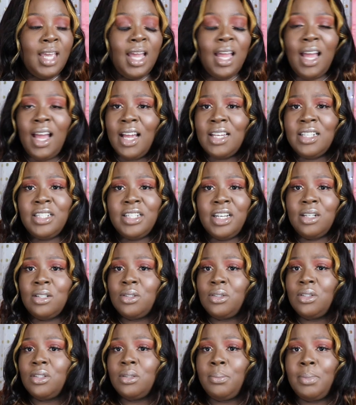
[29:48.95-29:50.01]

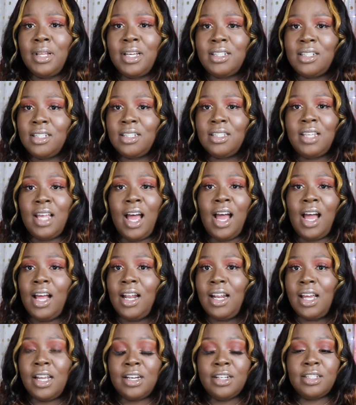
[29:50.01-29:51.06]
eyeshadows, blushes,
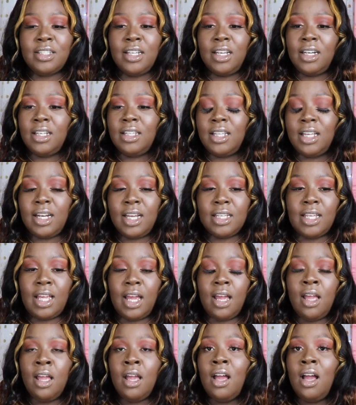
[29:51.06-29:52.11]
highlighters, anything like
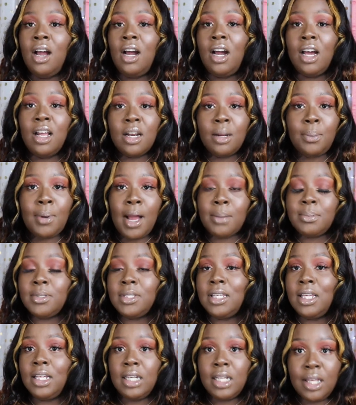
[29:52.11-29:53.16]
that.
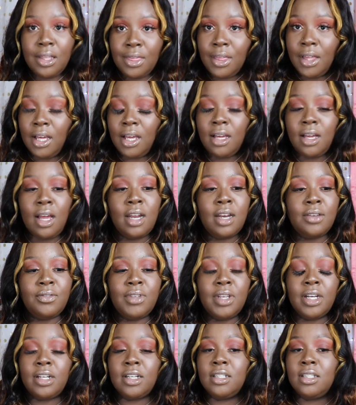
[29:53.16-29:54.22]
ColourPop's anything. I love
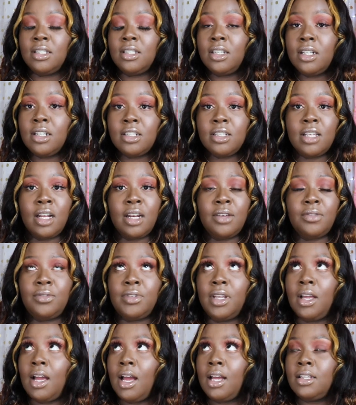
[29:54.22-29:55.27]
their concealers.
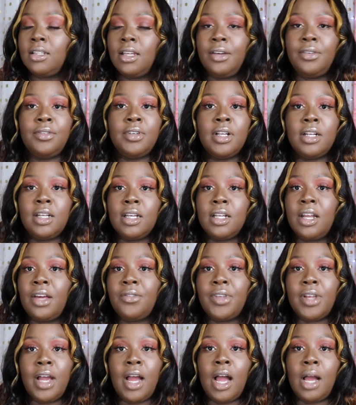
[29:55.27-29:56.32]
I definitely
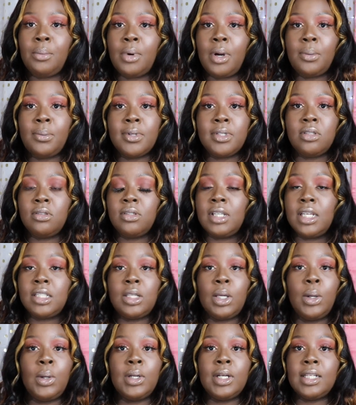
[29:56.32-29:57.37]
love their eyebrow pencils. That's
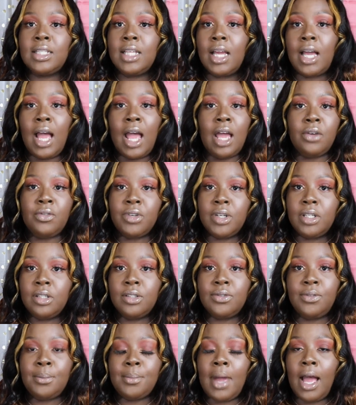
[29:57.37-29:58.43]
the only thing I ever
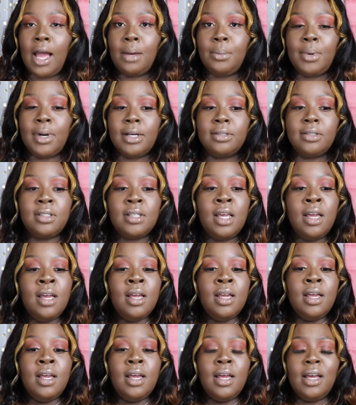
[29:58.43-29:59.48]
use for my eyebrows.
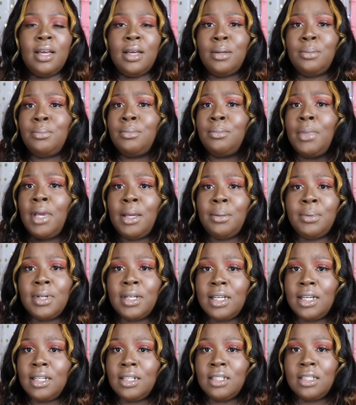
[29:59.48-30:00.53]

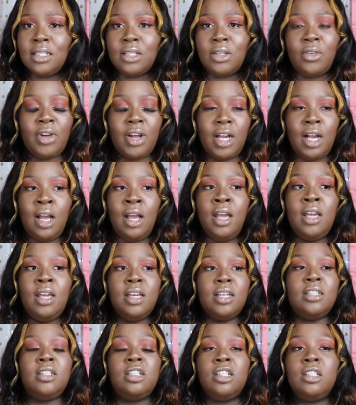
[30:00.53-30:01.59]
Maybelline is great.
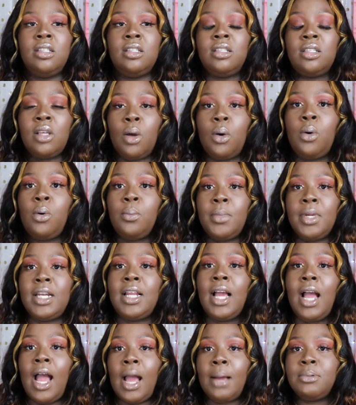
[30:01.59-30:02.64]
It's just so
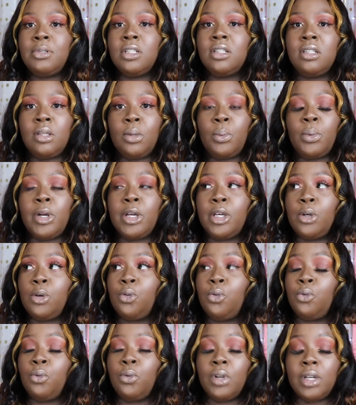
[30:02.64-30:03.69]
many options to where
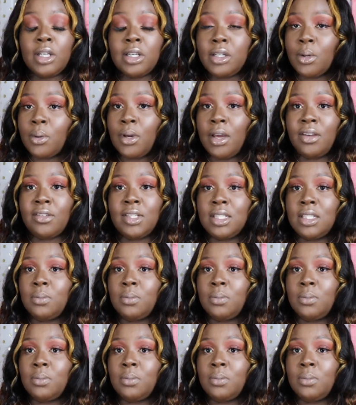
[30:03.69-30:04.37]
you really don't have to